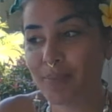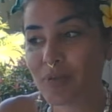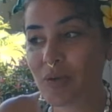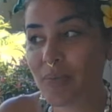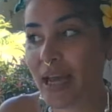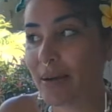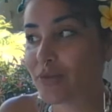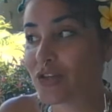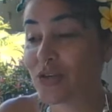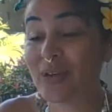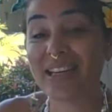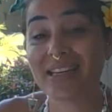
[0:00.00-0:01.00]
to be able
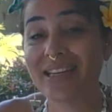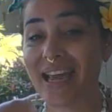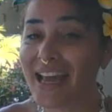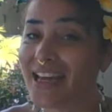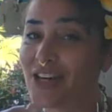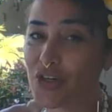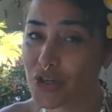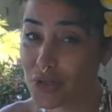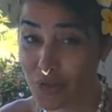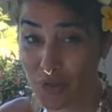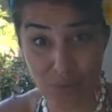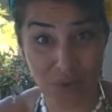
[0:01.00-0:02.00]
to engage
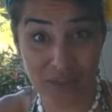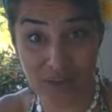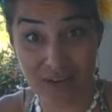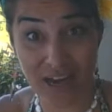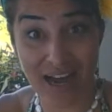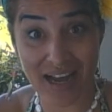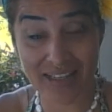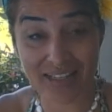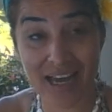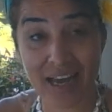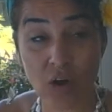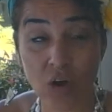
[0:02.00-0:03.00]
with you guys.
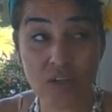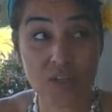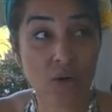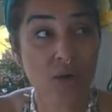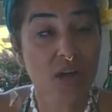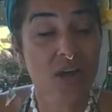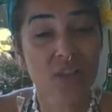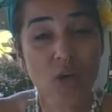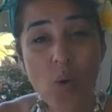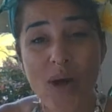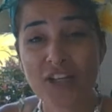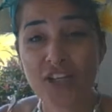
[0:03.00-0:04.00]
And also the
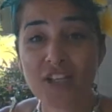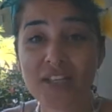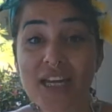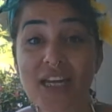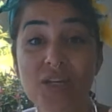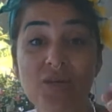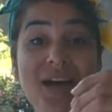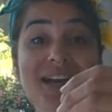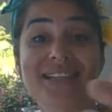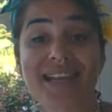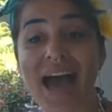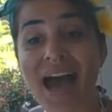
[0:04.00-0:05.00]
questions that you
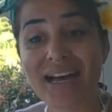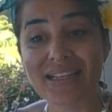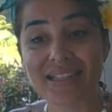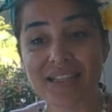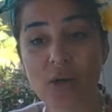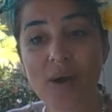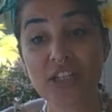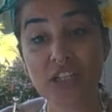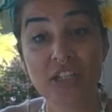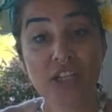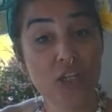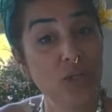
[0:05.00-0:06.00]
guys ask, the
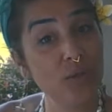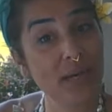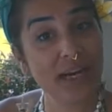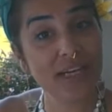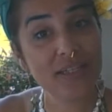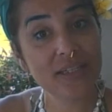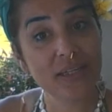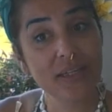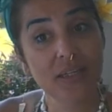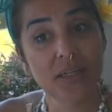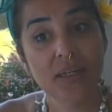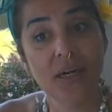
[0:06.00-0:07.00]
questions that you guys
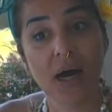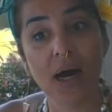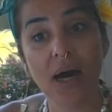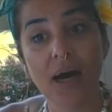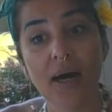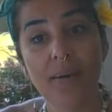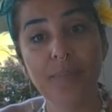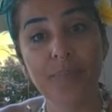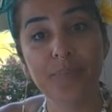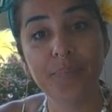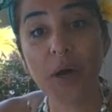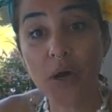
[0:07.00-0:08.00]

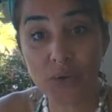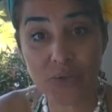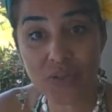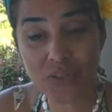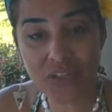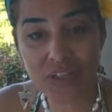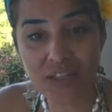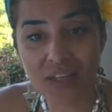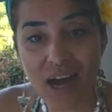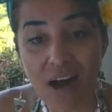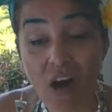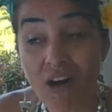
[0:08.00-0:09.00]
pose
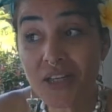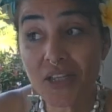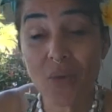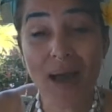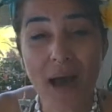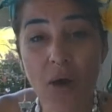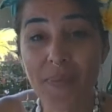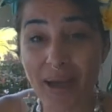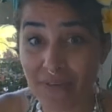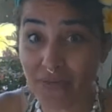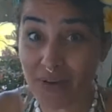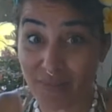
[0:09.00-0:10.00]
also help
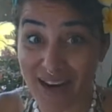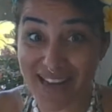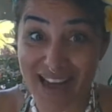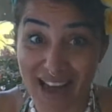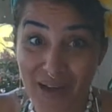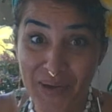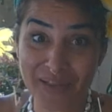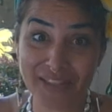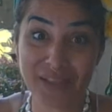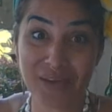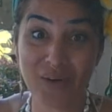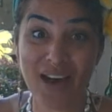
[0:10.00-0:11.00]
everybody else.
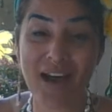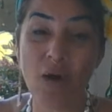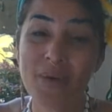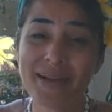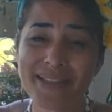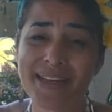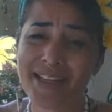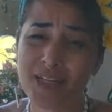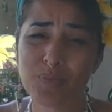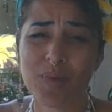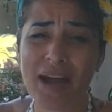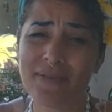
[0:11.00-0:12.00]
You know, I always get these
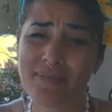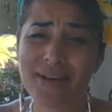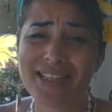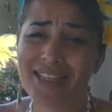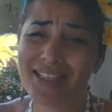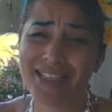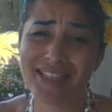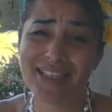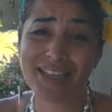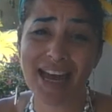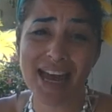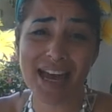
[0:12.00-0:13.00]
private
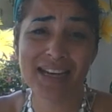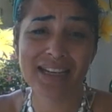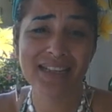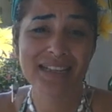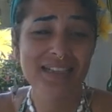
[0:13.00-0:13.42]
messages and